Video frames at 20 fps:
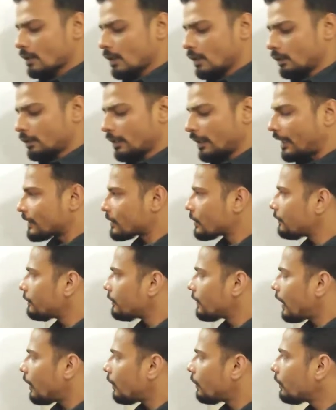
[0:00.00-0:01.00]
Okay, as of
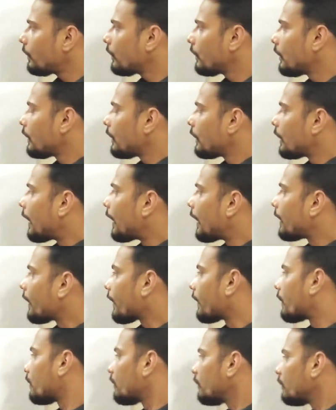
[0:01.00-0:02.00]
now,
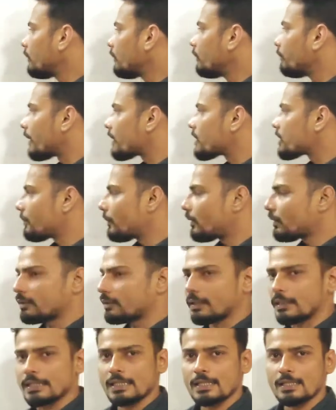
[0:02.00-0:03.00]
I cannot do much
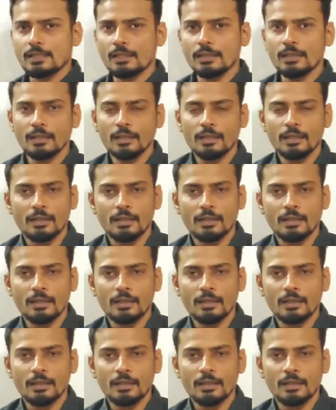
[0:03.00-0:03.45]
about this